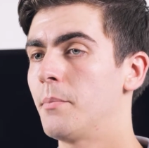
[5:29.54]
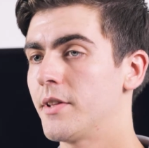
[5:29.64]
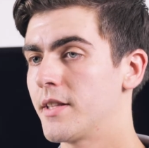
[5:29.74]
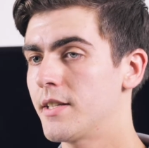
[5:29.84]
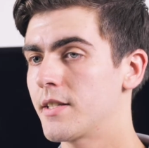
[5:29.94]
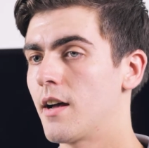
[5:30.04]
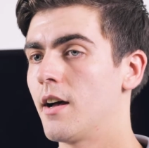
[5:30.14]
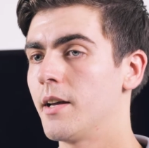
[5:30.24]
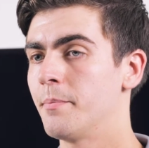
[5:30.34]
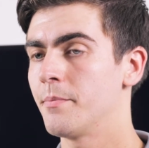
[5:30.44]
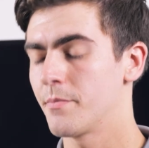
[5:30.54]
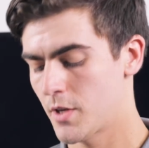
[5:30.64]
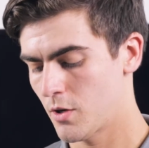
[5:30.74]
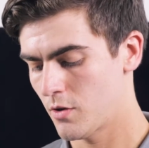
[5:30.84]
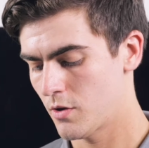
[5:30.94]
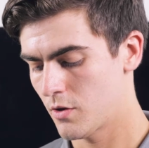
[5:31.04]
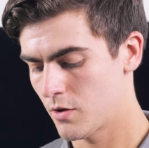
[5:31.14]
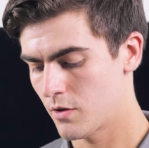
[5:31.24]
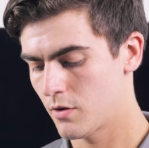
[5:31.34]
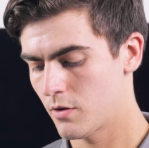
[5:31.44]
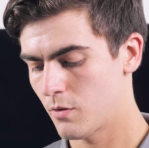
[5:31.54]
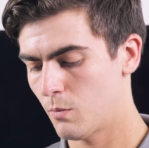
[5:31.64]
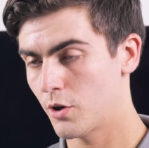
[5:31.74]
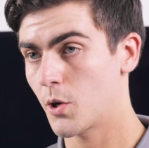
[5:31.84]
But this time, we're